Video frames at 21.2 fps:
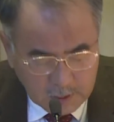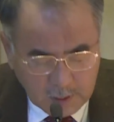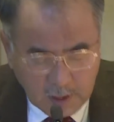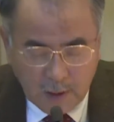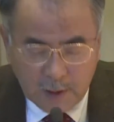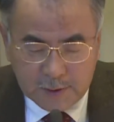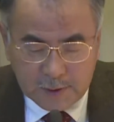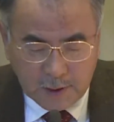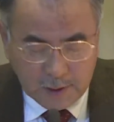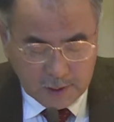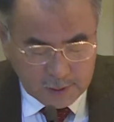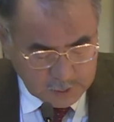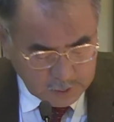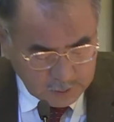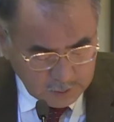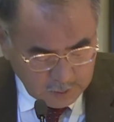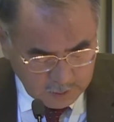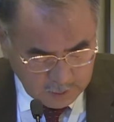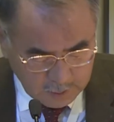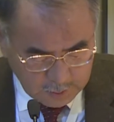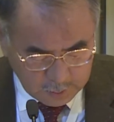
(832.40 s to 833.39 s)
others,
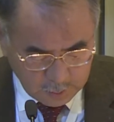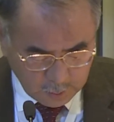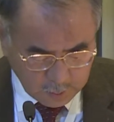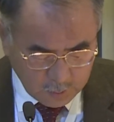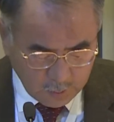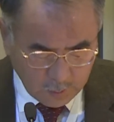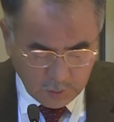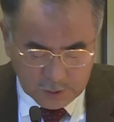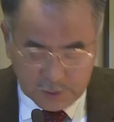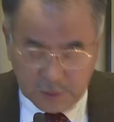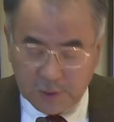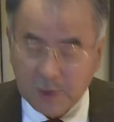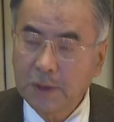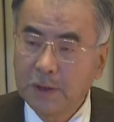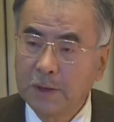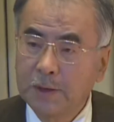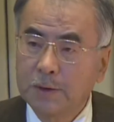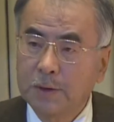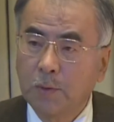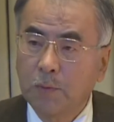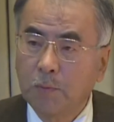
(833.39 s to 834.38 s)
noteworthy
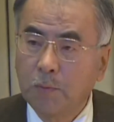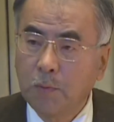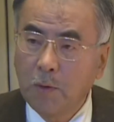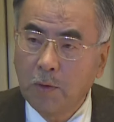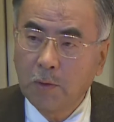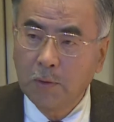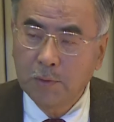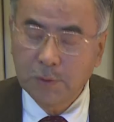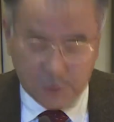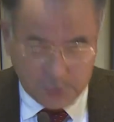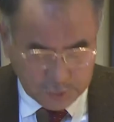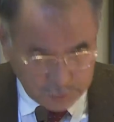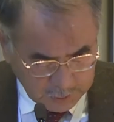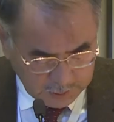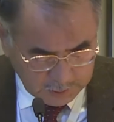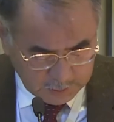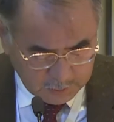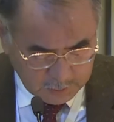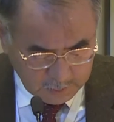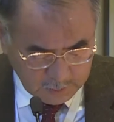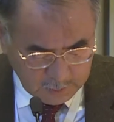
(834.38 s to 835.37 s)
is a wall
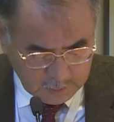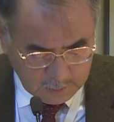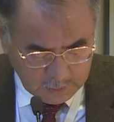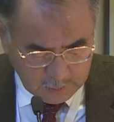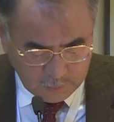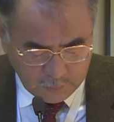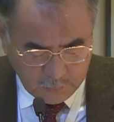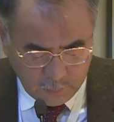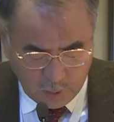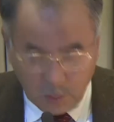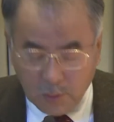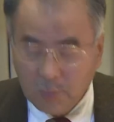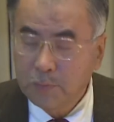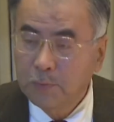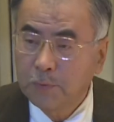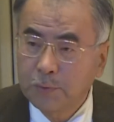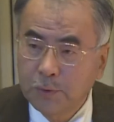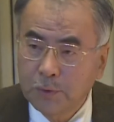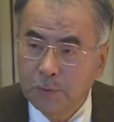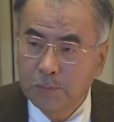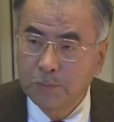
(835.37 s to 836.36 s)
slit for a wooden